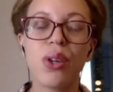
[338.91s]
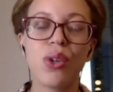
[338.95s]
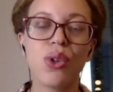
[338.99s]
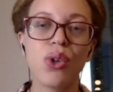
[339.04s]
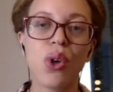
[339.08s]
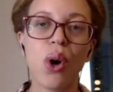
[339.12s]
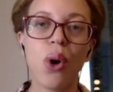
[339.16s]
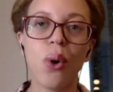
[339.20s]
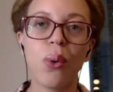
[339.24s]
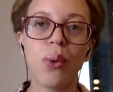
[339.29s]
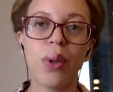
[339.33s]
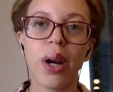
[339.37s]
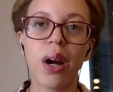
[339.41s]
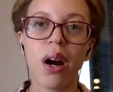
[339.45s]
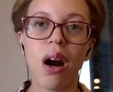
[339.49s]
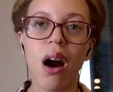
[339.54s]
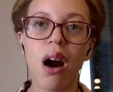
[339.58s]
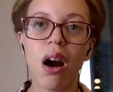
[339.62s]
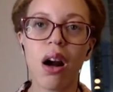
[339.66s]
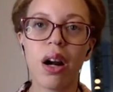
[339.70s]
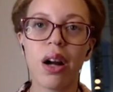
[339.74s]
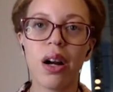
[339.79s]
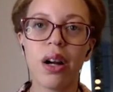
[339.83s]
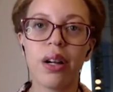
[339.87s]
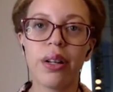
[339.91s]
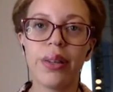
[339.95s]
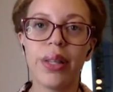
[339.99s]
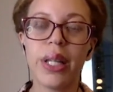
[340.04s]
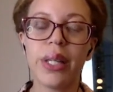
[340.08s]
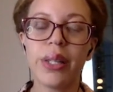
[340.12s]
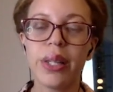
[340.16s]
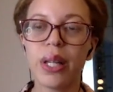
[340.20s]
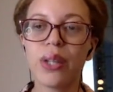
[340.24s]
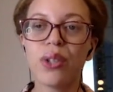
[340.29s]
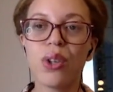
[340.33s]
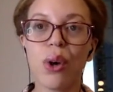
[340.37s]
So there are
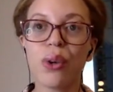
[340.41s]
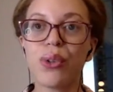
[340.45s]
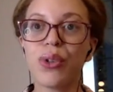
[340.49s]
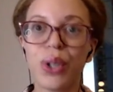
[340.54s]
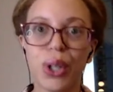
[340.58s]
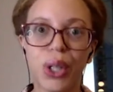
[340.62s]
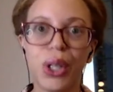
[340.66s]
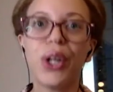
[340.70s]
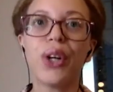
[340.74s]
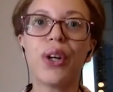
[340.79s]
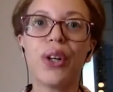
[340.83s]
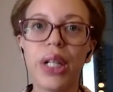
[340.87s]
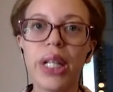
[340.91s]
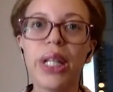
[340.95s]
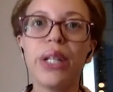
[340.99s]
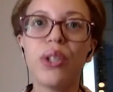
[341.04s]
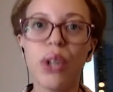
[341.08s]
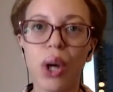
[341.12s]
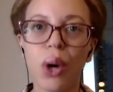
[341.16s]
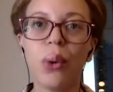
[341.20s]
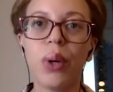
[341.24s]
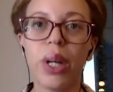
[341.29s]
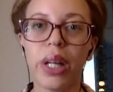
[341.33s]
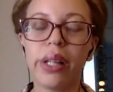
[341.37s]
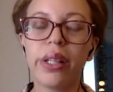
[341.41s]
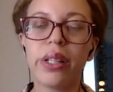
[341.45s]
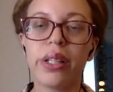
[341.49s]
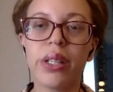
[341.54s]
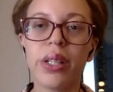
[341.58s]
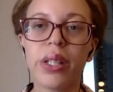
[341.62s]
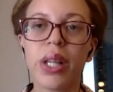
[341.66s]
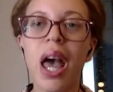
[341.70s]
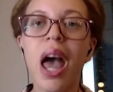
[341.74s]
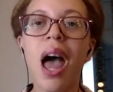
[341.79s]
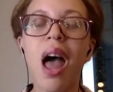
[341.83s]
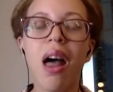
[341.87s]
these things called security tokens